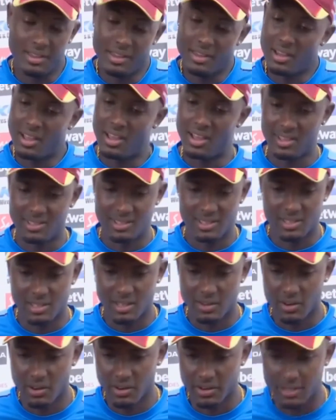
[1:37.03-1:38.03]
I think, as I
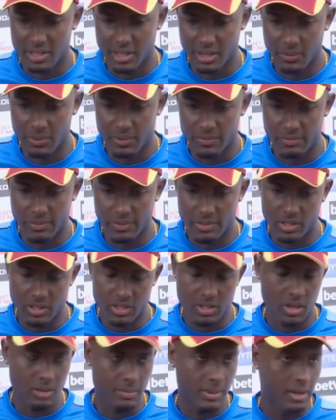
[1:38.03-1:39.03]
said all the time, we've
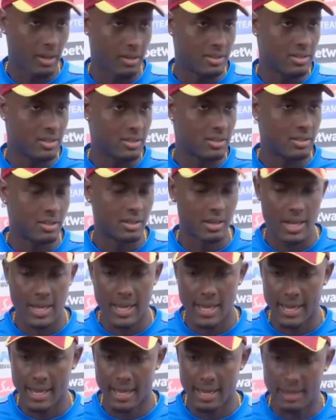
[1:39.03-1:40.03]
just got to be consistent.
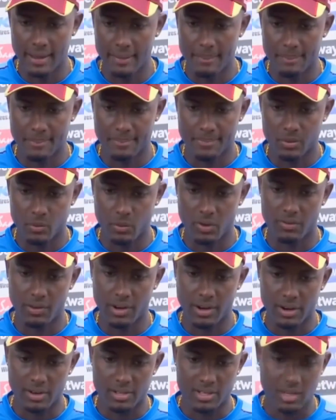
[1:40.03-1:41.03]
We've
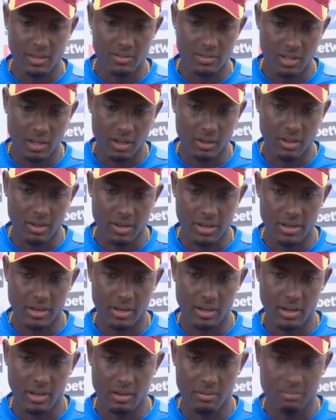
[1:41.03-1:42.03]
let ourselves
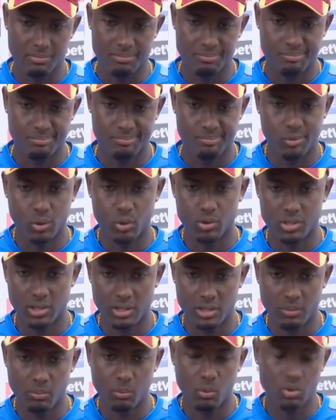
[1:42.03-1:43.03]
down in most
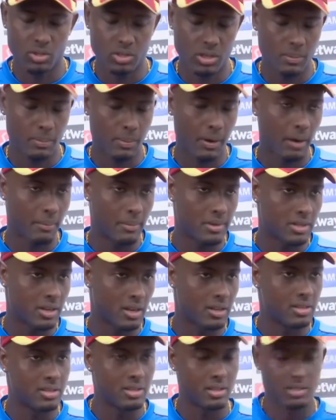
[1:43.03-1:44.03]
of the departments
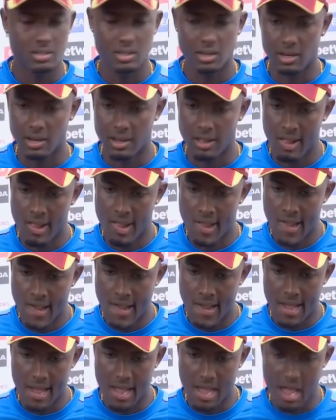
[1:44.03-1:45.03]
consistently.
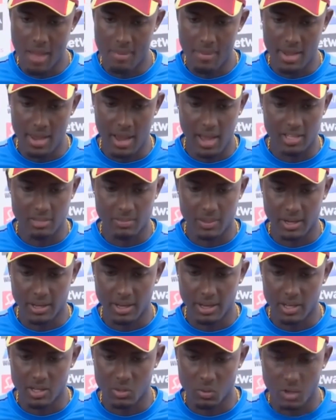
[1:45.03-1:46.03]
It has been a
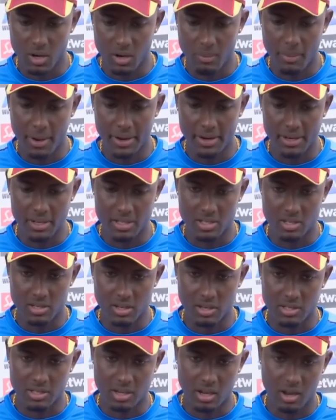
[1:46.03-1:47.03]
case where our batting
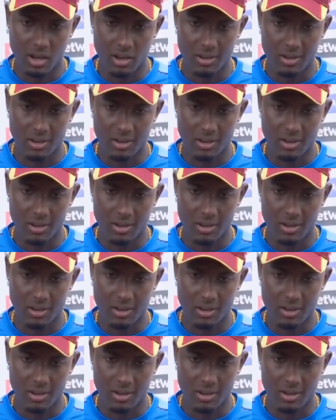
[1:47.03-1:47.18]
has